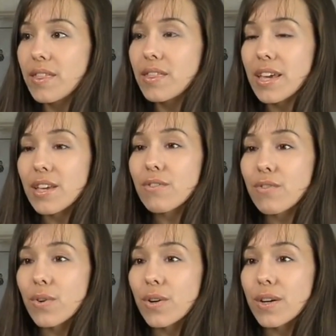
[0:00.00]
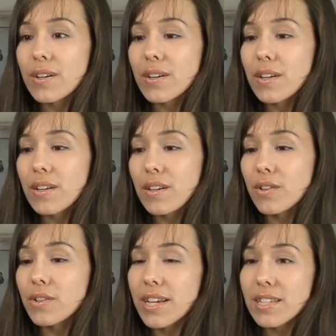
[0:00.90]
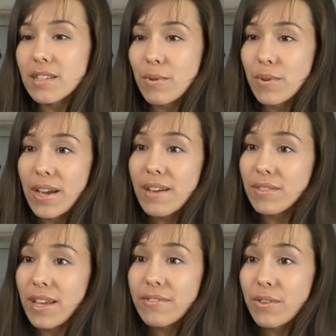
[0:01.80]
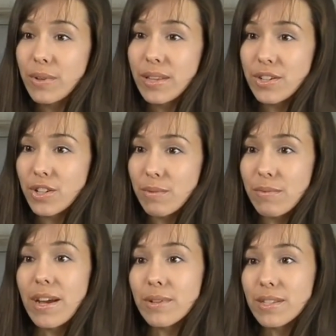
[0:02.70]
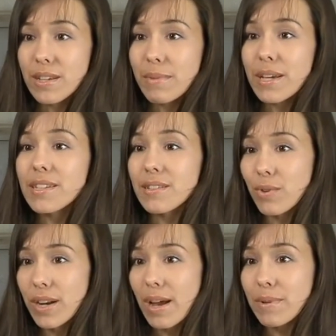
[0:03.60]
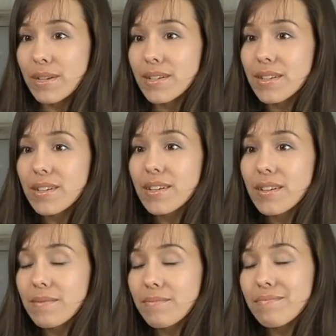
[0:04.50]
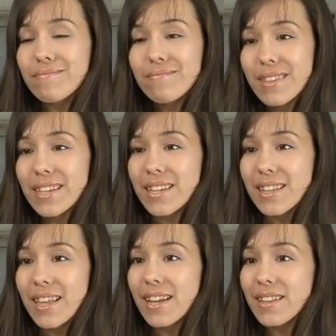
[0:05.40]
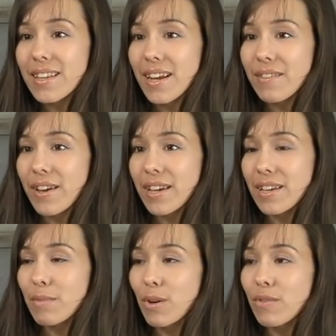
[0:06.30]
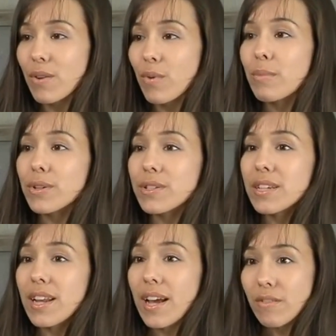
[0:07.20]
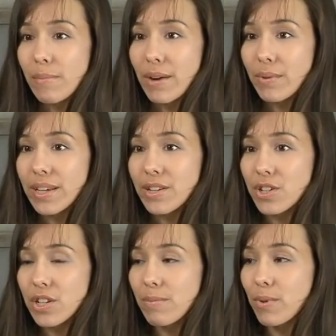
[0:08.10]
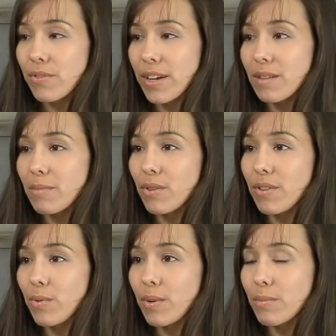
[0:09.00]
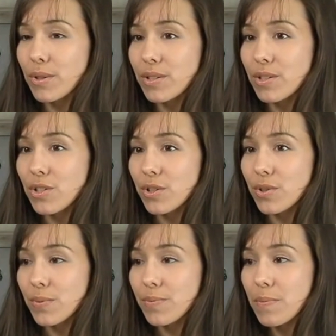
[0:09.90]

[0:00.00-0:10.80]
thank you for your testimony. I've left the relationship that I was in because of what happened. Mm-hmm. Things like that. That if I can motivate one person to get out of a bad relationship, or if I can motivate one person to